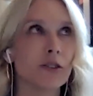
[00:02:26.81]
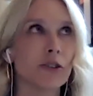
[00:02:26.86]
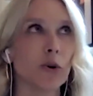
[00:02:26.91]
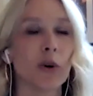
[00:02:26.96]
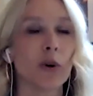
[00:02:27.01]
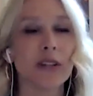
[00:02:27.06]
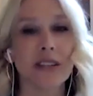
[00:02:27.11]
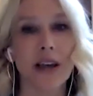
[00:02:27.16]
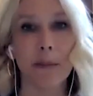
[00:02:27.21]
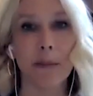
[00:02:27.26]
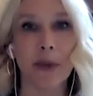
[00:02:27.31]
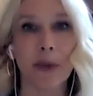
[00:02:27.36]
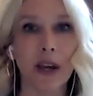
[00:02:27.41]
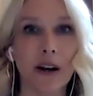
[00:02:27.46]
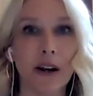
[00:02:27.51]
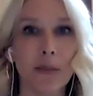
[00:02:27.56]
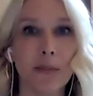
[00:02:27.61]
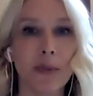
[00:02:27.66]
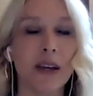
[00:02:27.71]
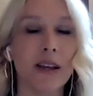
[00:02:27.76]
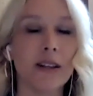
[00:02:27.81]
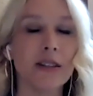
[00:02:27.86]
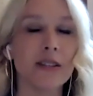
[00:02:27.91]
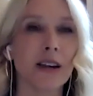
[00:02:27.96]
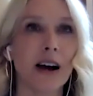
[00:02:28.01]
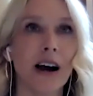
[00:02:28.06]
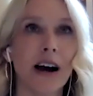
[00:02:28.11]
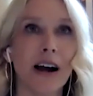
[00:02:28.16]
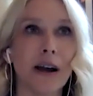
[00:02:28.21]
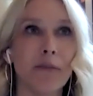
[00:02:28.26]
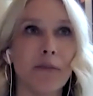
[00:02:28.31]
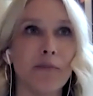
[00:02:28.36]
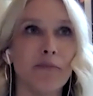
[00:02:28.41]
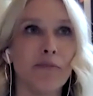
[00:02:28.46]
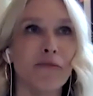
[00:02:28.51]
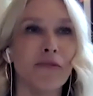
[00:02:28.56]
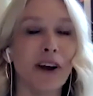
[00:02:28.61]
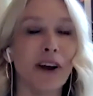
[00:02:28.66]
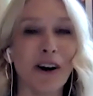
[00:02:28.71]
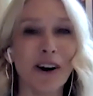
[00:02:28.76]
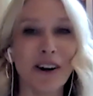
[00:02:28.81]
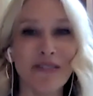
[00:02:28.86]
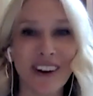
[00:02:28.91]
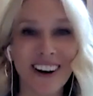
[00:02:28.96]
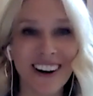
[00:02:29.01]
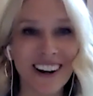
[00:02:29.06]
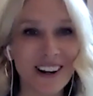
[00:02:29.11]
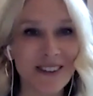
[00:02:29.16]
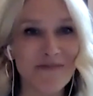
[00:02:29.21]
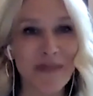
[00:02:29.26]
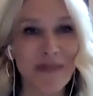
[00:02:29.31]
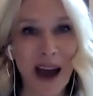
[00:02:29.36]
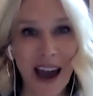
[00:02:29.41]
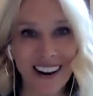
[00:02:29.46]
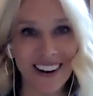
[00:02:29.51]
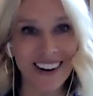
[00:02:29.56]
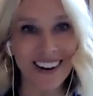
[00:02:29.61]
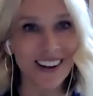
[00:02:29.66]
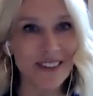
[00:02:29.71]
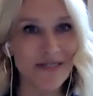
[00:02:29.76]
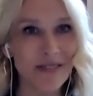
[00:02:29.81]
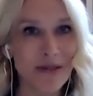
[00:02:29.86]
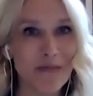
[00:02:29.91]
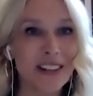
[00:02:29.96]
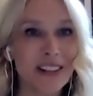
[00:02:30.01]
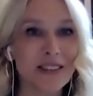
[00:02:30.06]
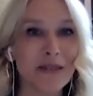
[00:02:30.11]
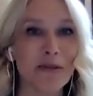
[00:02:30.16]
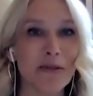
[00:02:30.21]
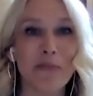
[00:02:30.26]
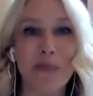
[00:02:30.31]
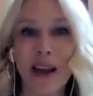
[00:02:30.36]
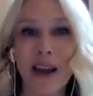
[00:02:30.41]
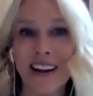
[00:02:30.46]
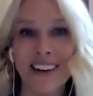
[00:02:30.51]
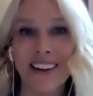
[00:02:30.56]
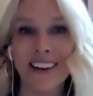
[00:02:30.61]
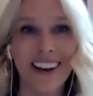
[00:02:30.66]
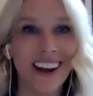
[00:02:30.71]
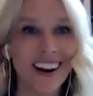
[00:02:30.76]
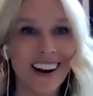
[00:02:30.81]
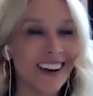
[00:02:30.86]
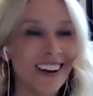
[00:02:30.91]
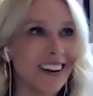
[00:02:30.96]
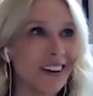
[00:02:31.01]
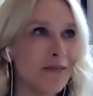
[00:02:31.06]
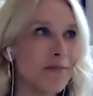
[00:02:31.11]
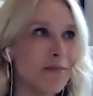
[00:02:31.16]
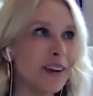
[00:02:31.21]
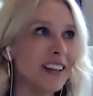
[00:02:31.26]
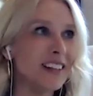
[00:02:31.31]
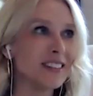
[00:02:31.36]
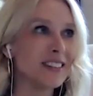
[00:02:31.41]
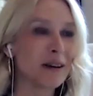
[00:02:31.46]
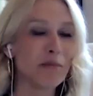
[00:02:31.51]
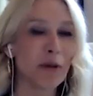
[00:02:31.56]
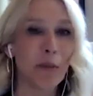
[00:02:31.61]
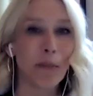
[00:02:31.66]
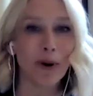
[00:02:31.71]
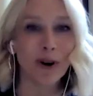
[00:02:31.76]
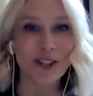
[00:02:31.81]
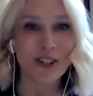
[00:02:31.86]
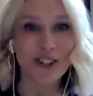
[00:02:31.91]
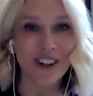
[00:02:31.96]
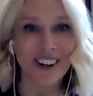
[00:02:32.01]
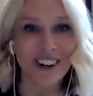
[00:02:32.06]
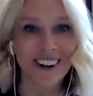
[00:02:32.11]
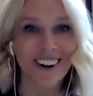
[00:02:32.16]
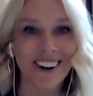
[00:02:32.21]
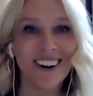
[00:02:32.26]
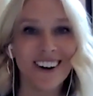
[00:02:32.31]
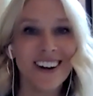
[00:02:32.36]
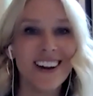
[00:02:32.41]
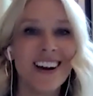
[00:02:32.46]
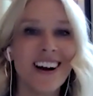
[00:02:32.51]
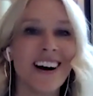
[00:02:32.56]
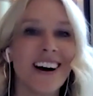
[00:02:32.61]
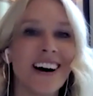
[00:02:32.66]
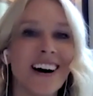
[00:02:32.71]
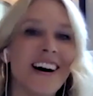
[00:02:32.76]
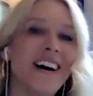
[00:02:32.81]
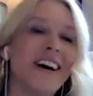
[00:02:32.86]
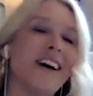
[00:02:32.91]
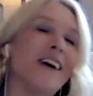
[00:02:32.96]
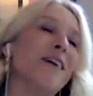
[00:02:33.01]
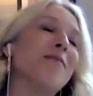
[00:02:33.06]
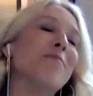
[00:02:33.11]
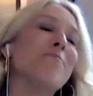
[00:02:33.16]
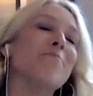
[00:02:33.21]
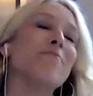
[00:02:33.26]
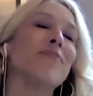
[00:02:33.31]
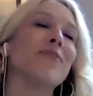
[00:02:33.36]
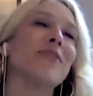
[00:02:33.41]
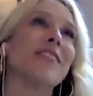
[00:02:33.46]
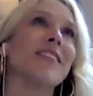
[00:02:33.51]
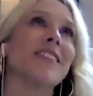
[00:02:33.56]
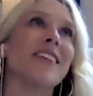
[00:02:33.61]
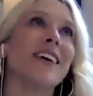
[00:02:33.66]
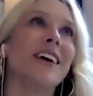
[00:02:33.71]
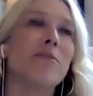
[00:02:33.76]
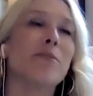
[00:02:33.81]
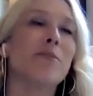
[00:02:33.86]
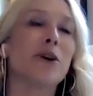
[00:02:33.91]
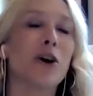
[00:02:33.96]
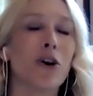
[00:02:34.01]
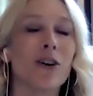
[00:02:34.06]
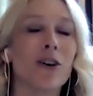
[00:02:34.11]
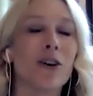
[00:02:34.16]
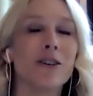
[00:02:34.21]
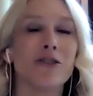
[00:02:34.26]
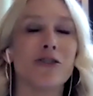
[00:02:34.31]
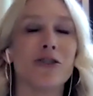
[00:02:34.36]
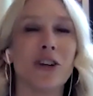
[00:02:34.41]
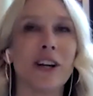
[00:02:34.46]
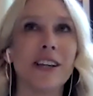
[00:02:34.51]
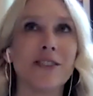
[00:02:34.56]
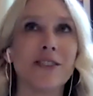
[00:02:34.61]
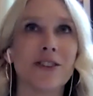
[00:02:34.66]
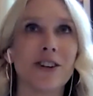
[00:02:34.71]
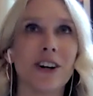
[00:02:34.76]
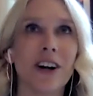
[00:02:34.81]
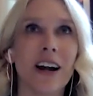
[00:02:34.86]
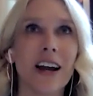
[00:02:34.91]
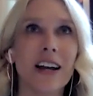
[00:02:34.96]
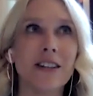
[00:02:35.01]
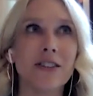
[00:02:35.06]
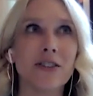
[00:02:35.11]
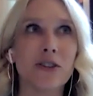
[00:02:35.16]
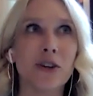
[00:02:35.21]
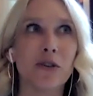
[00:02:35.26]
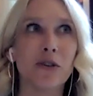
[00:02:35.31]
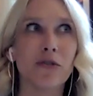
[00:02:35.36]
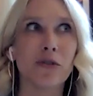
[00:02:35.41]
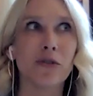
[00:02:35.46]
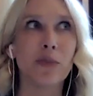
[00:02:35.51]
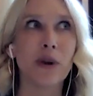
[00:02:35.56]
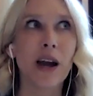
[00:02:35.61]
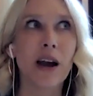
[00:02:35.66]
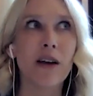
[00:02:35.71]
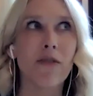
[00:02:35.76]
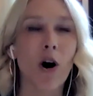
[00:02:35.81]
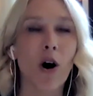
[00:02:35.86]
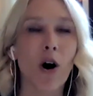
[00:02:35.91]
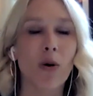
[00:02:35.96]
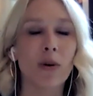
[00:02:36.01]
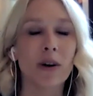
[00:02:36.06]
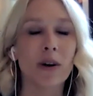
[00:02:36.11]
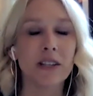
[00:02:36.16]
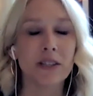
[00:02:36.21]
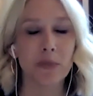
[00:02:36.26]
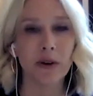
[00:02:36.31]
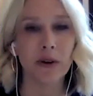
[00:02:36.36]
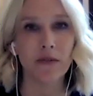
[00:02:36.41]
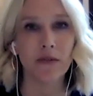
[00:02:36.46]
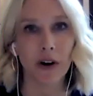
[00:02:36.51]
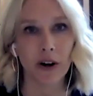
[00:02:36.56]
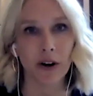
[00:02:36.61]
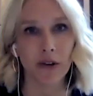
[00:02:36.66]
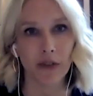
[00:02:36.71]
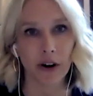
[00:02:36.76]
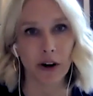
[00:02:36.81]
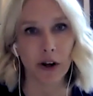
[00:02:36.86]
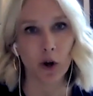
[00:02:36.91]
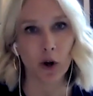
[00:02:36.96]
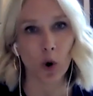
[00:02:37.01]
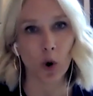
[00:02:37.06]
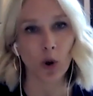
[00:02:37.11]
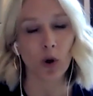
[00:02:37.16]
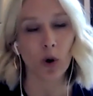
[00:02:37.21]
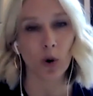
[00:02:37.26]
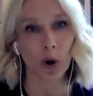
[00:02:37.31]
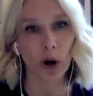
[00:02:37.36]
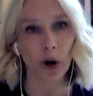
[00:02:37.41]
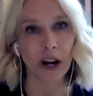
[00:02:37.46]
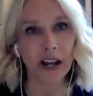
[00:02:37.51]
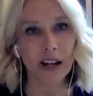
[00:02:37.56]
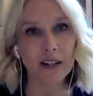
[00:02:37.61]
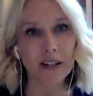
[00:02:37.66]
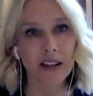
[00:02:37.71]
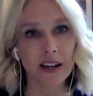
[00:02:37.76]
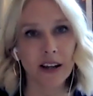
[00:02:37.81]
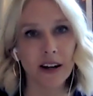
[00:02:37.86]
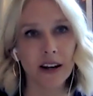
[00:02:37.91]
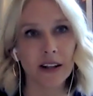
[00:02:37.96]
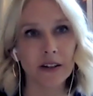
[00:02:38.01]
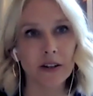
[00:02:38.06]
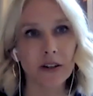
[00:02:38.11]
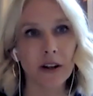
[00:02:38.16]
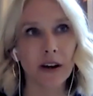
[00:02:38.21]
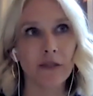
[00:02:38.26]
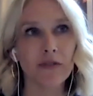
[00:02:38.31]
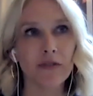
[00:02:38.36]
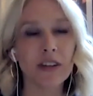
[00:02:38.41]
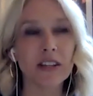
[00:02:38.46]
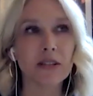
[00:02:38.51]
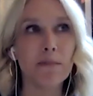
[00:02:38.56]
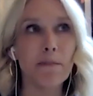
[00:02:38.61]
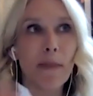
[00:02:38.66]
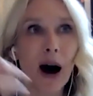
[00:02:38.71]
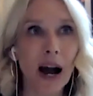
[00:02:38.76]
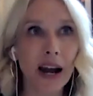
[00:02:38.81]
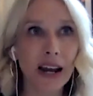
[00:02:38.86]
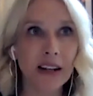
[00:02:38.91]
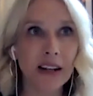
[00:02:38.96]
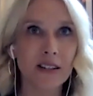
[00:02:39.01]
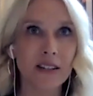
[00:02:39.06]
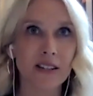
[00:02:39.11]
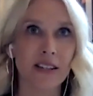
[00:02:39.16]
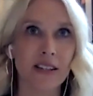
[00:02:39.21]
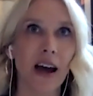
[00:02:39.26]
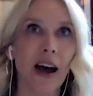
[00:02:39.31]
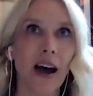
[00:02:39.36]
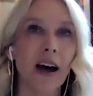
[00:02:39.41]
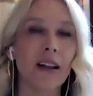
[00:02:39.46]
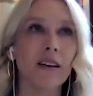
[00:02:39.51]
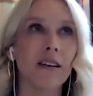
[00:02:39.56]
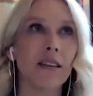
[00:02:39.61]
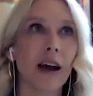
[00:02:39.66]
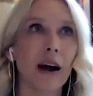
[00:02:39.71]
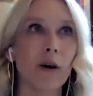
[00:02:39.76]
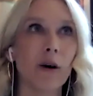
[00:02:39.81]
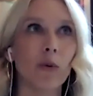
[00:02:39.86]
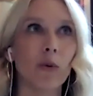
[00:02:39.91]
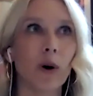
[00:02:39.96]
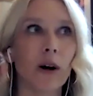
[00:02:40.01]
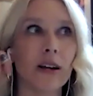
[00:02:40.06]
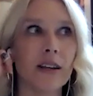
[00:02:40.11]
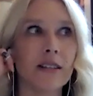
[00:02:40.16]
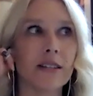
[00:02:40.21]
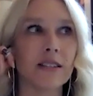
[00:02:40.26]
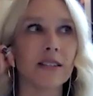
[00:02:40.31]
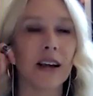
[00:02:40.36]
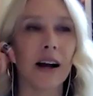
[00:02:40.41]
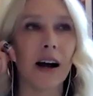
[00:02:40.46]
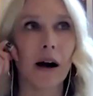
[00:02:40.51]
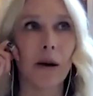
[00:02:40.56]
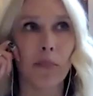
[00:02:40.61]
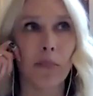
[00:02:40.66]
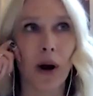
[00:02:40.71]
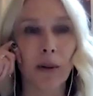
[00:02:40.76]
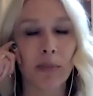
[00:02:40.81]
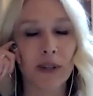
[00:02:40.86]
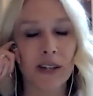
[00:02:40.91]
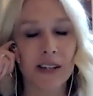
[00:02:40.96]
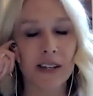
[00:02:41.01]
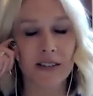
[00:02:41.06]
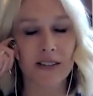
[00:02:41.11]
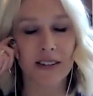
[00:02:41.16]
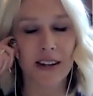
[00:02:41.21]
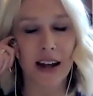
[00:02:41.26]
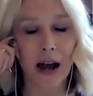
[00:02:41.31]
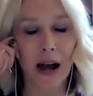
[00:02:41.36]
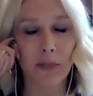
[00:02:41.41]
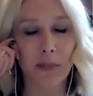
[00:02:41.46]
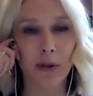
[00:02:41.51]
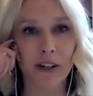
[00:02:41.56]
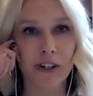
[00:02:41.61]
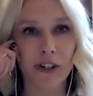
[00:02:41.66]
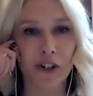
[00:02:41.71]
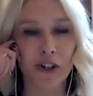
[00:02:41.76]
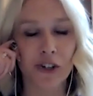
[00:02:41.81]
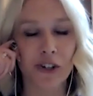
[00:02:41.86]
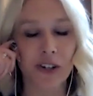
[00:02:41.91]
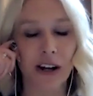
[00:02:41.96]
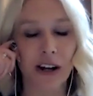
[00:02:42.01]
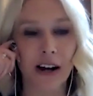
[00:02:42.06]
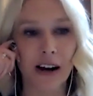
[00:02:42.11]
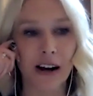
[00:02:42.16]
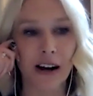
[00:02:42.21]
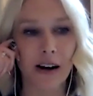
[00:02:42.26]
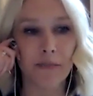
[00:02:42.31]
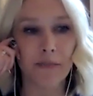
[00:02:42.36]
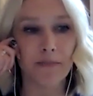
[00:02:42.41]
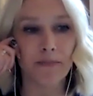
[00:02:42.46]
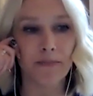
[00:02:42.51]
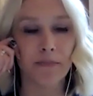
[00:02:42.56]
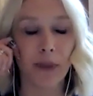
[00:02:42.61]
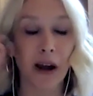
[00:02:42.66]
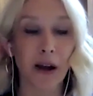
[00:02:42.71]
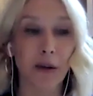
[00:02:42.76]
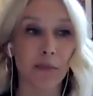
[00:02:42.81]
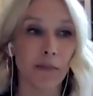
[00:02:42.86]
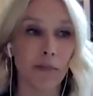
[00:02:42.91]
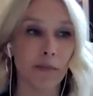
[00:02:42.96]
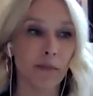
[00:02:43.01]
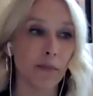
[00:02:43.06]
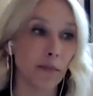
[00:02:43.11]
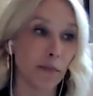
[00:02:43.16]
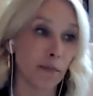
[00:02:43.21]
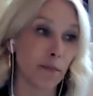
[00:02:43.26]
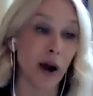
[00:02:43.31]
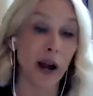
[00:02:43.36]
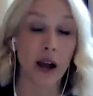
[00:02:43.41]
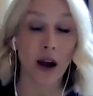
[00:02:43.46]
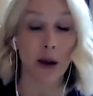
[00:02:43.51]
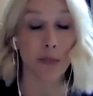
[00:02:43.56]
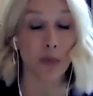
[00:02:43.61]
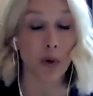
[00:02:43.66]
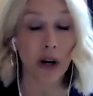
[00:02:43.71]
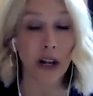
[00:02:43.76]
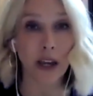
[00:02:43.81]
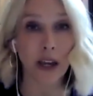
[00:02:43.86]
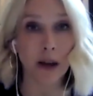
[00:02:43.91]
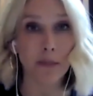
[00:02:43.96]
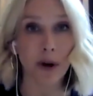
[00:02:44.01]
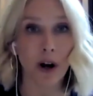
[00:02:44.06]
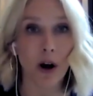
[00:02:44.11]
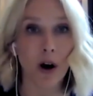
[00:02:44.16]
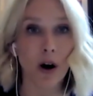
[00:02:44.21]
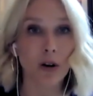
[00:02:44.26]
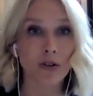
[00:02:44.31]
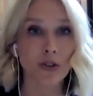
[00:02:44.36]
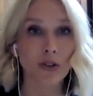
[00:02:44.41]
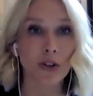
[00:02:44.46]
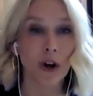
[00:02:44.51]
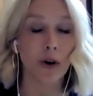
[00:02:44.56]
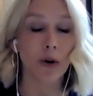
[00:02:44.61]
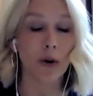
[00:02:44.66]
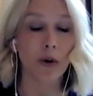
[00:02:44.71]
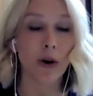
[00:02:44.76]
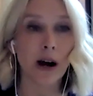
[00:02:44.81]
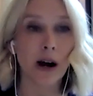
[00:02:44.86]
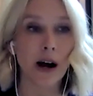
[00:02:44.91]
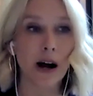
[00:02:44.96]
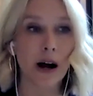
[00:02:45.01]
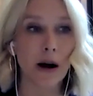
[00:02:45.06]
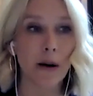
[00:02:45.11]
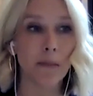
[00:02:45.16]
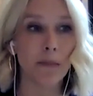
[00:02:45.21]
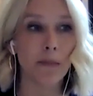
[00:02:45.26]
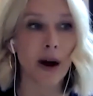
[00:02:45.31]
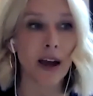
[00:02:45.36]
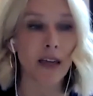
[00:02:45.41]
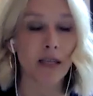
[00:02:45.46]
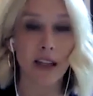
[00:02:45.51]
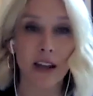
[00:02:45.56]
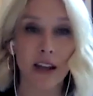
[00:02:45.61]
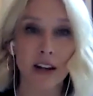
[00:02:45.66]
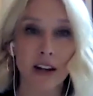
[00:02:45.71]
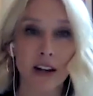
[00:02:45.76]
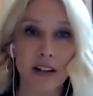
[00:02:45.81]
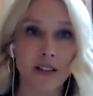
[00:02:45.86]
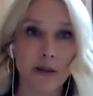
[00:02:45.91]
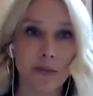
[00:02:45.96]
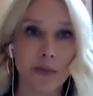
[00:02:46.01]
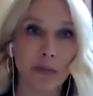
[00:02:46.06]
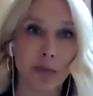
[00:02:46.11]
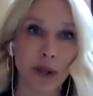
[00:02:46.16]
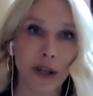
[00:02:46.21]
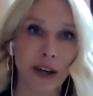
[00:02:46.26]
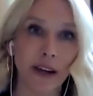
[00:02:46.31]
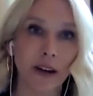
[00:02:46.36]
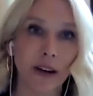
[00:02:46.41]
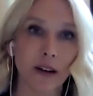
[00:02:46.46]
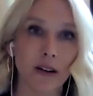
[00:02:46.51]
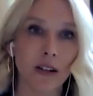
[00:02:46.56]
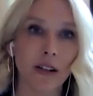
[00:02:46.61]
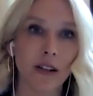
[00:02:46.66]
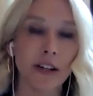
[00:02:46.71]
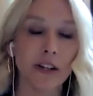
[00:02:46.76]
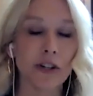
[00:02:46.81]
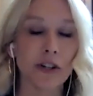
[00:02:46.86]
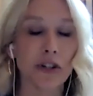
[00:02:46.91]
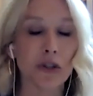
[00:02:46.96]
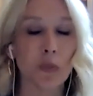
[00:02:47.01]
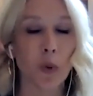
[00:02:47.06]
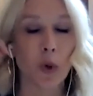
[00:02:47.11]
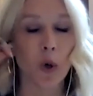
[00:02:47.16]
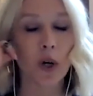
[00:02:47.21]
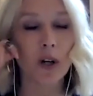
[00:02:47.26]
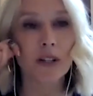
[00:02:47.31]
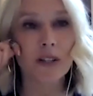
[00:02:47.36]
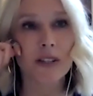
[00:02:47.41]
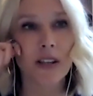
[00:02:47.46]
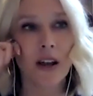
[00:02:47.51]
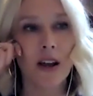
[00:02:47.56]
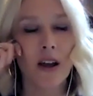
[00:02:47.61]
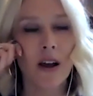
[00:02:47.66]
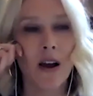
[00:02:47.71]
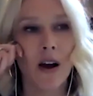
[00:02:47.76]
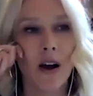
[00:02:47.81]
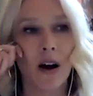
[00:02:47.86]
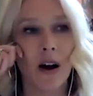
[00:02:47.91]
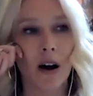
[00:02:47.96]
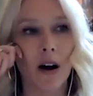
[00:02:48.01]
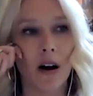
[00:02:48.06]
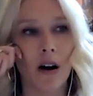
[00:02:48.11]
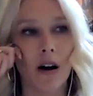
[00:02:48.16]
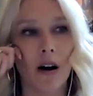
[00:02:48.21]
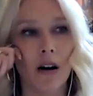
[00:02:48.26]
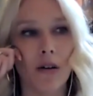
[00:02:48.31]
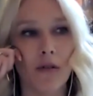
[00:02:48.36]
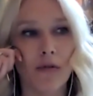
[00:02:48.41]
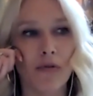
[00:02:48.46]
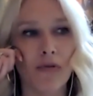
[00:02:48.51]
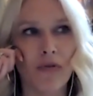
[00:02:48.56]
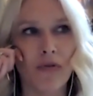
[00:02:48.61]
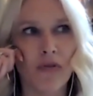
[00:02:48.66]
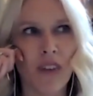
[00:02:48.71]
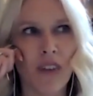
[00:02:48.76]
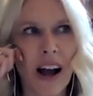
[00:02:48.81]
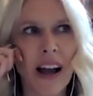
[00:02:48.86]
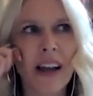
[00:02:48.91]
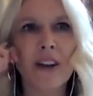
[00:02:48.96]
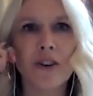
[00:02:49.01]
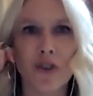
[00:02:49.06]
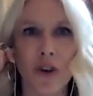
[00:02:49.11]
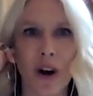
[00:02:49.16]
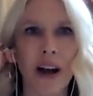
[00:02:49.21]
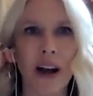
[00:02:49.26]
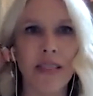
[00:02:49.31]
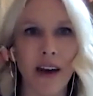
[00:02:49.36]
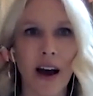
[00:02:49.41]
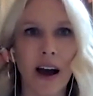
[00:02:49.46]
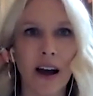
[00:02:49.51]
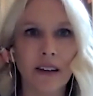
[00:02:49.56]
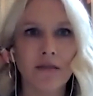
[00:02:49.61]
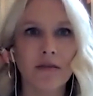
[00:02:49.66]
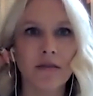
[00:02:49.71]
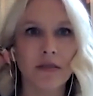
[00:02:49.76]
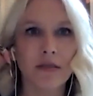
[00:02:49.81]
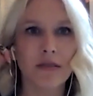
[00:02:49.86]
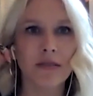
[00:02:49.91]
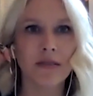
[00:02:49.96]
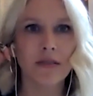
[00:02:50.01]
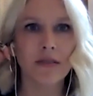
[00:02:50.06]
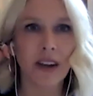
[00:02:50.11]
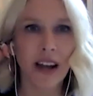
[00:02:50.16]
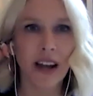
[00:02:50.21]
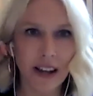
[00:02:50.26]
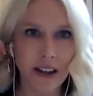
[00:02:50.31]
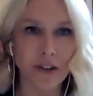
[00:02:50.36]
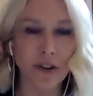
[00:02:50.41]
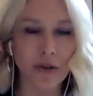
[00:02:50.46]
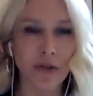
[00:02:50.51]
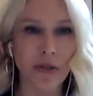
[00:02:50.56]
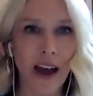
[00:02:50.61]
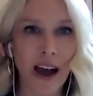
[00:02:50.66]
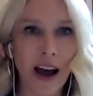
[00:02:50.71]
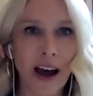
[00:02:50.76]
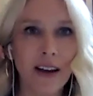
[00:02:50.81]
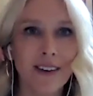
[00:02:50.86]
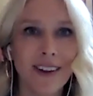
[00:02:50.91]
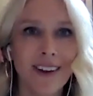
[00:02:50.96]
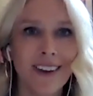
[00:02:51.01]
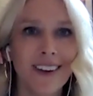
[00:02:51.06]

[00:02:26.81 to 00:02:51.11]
what does that mean? It means I'm very, very competitive. It means I'm opinionated. It means I'm a pusher. And I'm a courage chaser. And so for me, I've always been very, very goal oriented and of this mindset that was probably established by my upbringing, but also my athleticism and playing collegiate sports of, I could try that. I could do that.